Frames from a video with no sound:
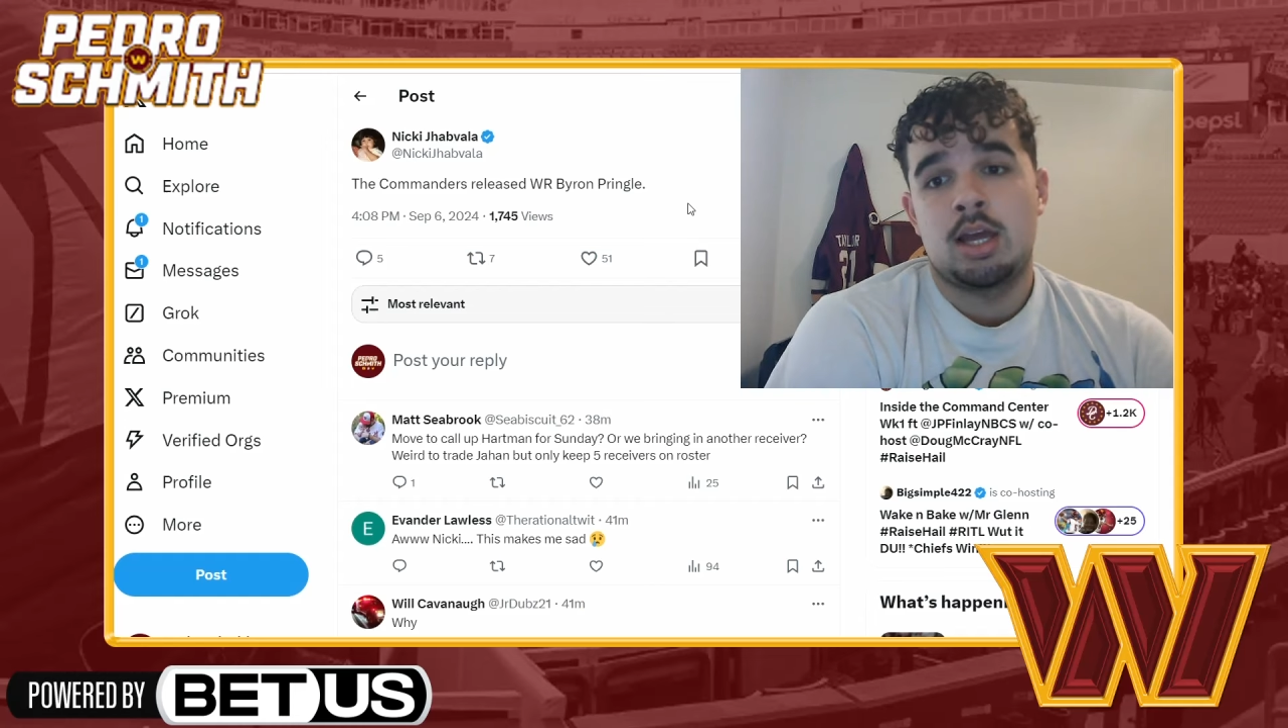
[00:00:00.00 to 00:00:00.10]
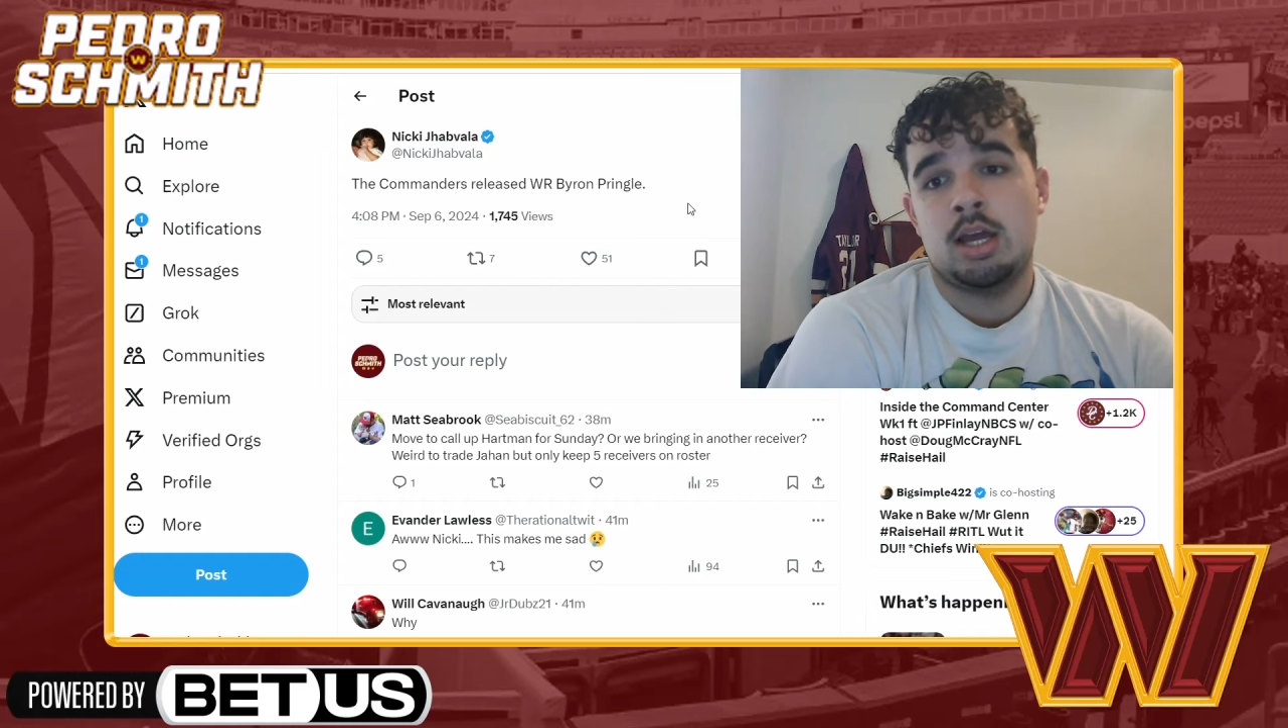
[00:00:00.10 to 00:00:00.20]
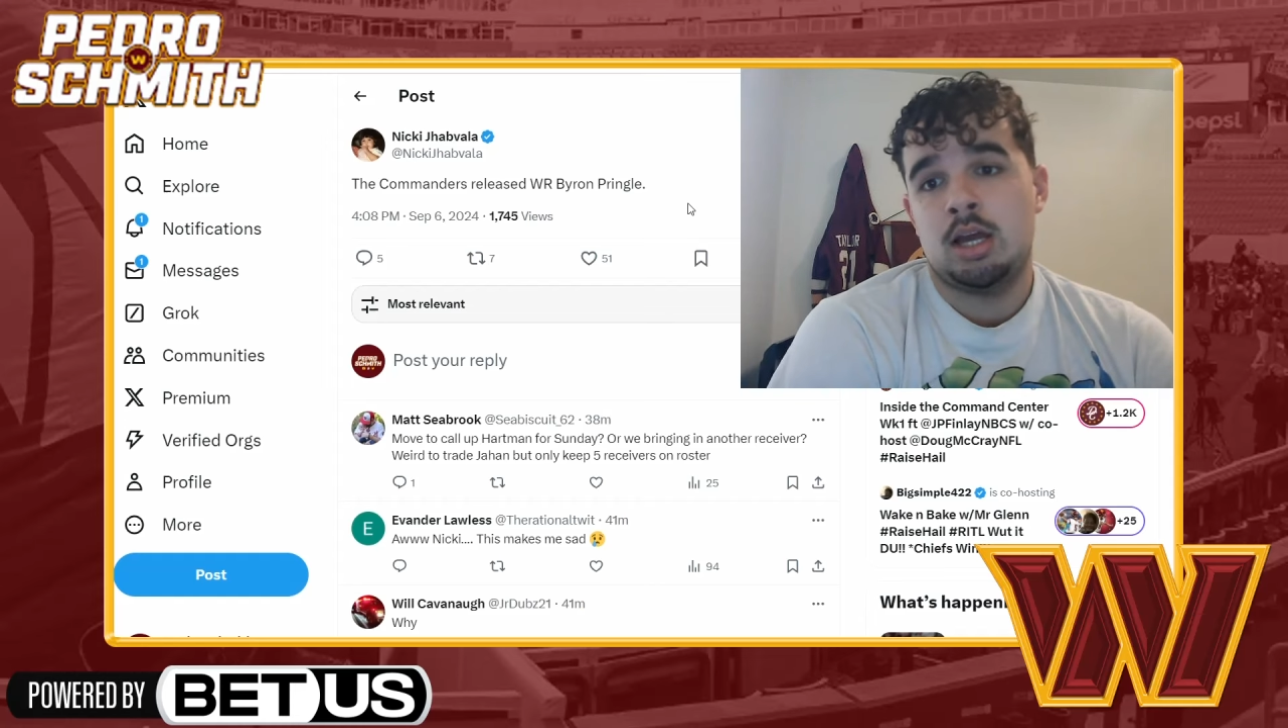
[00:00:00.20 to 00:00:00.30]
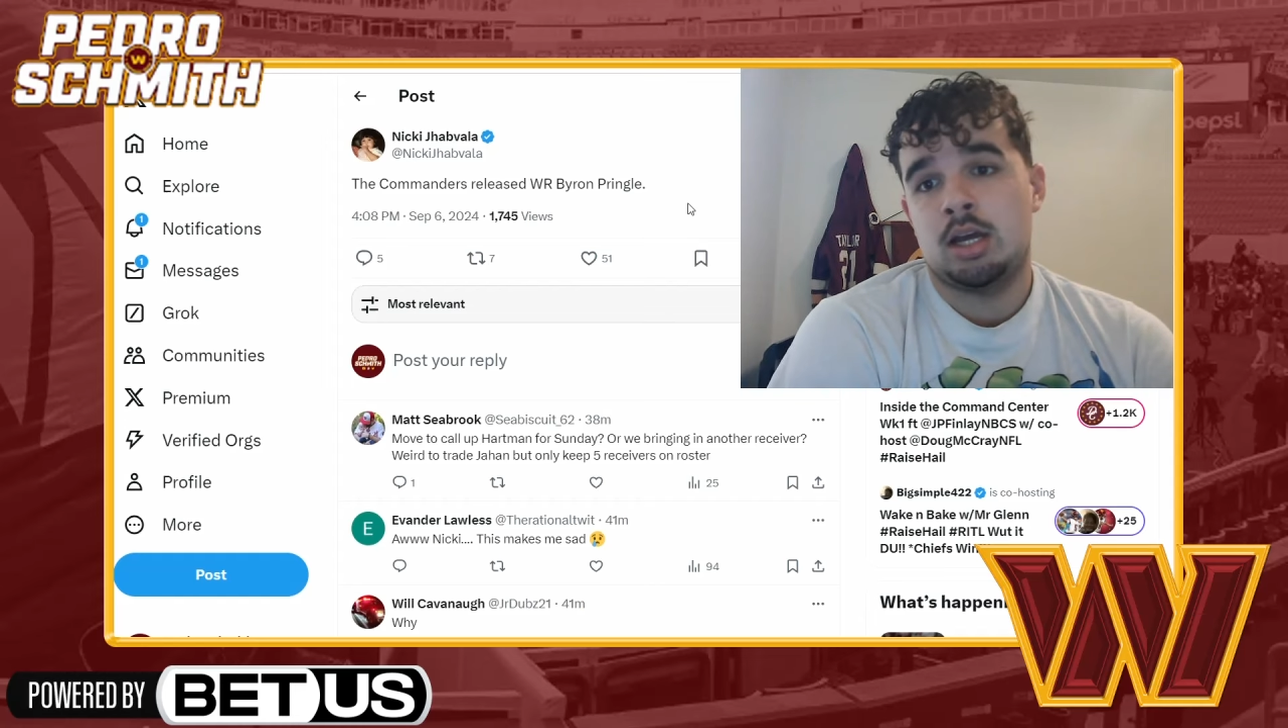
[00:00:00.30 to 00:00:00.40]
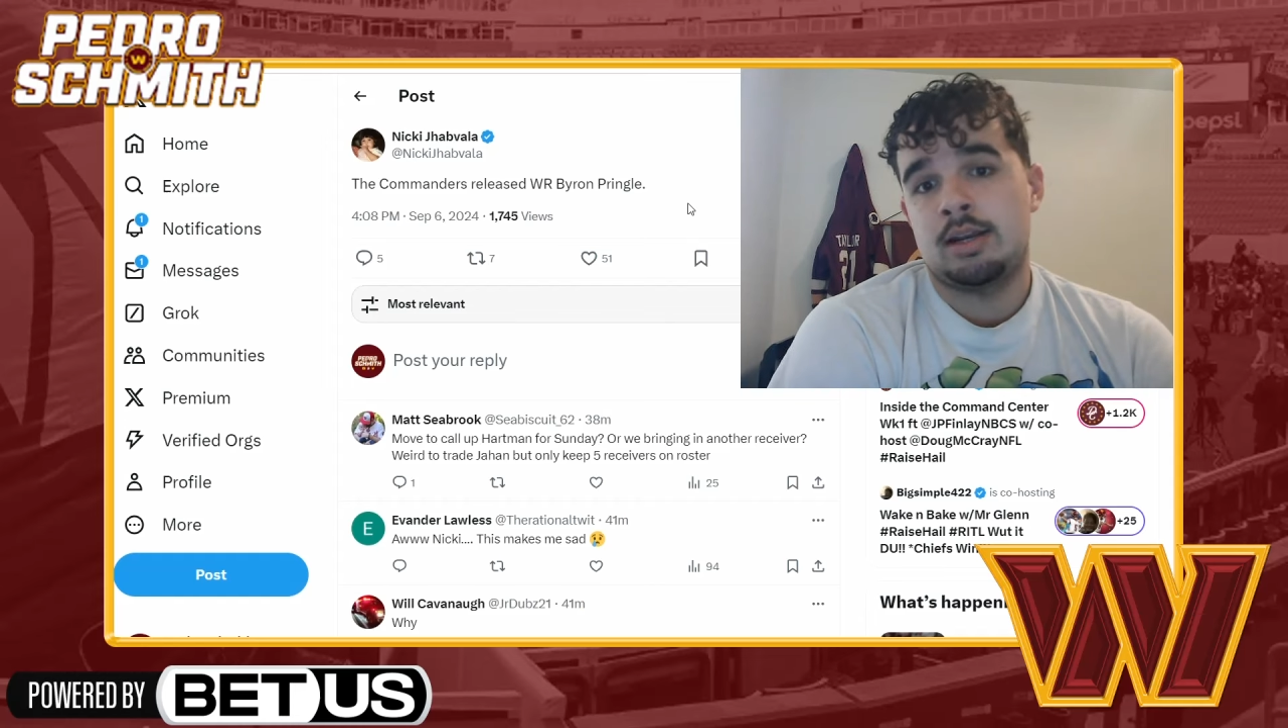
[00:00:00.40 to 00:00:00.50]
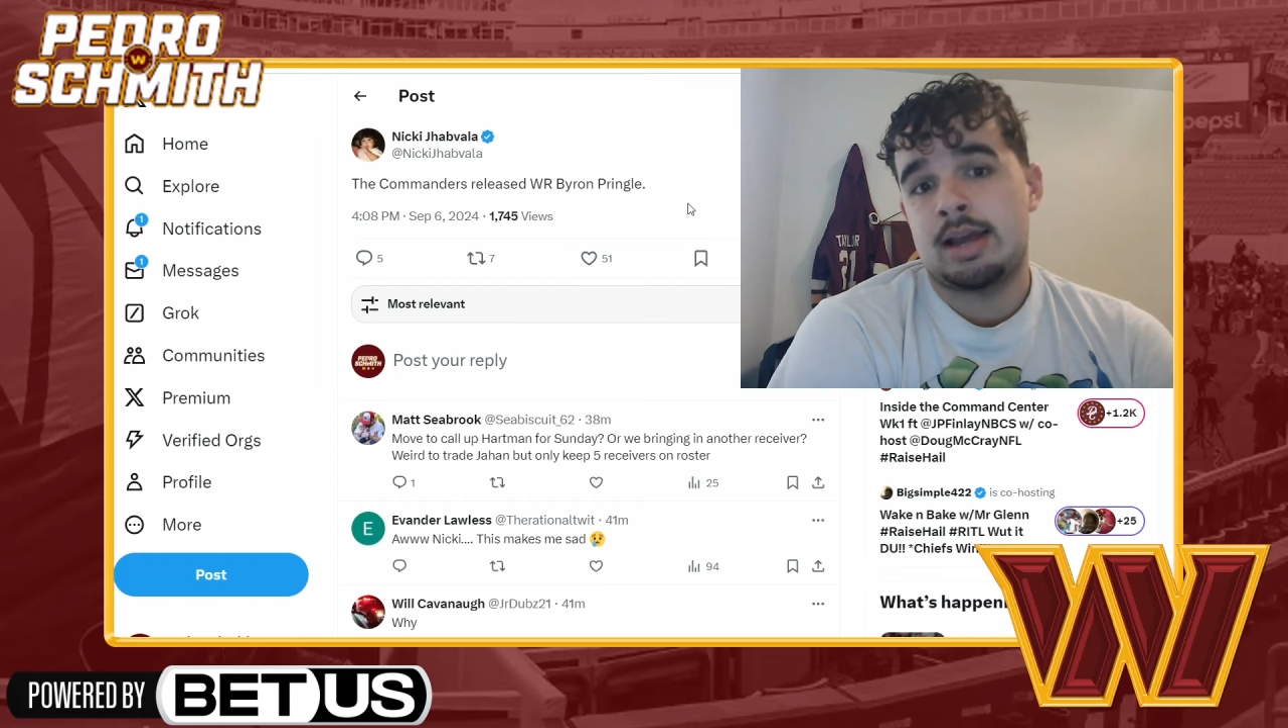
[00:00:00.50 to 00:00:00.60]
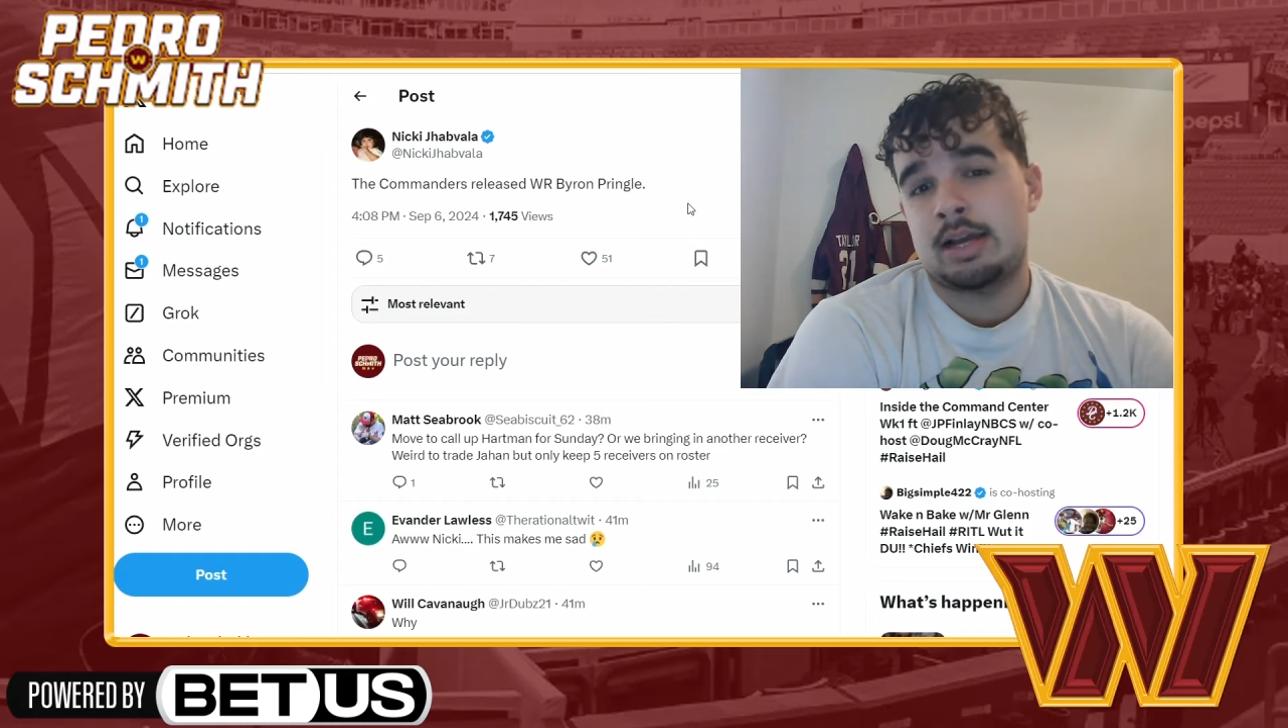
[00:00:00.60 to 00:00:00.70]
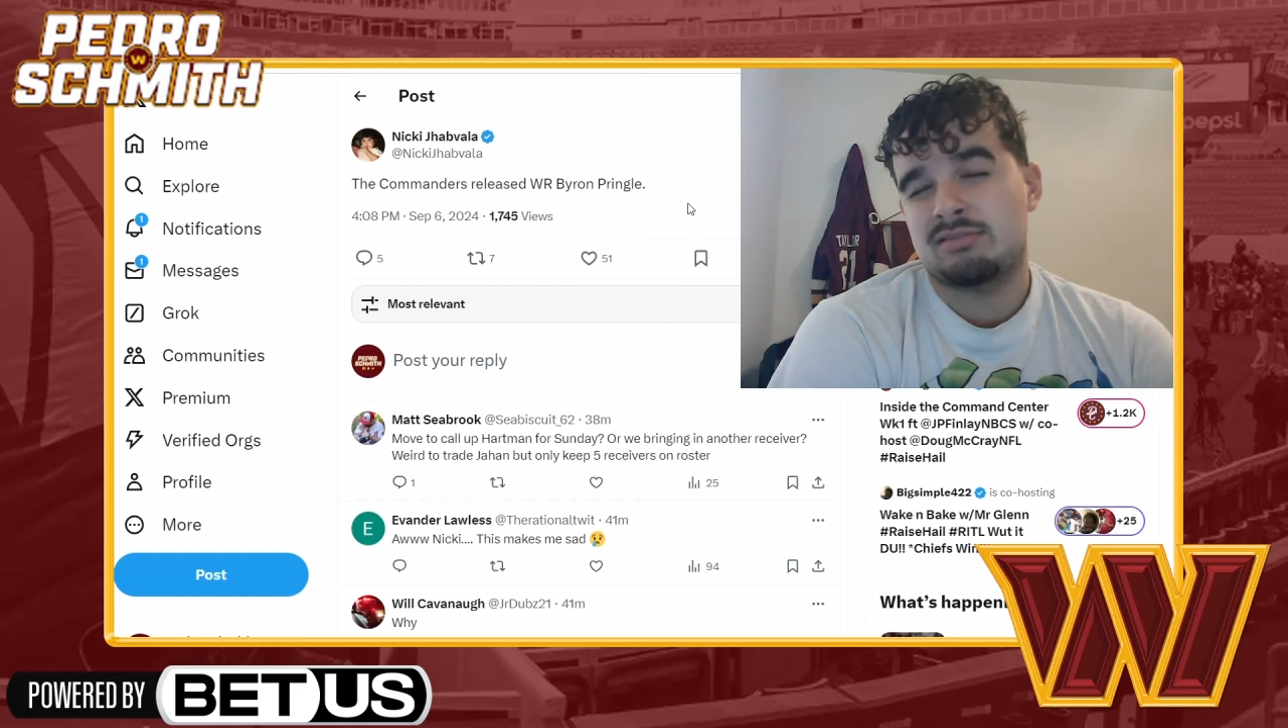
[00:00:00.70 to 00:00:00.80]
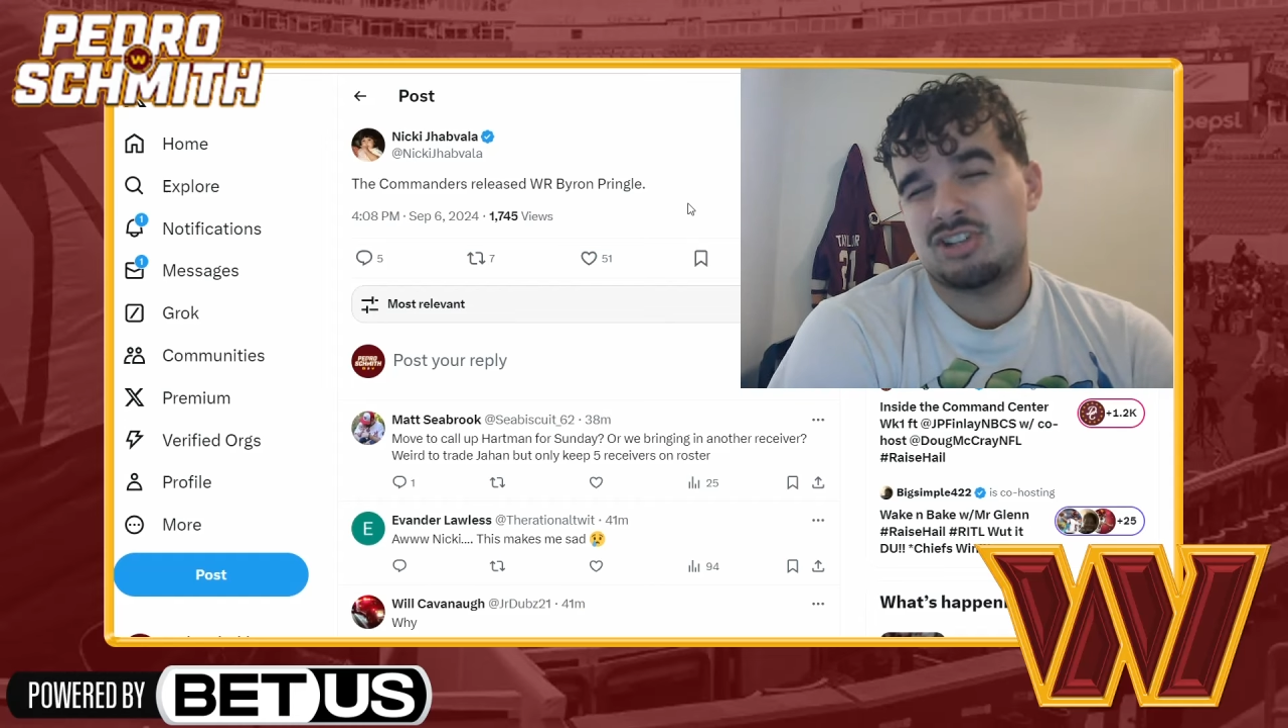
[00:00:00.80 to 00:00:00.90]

uh, not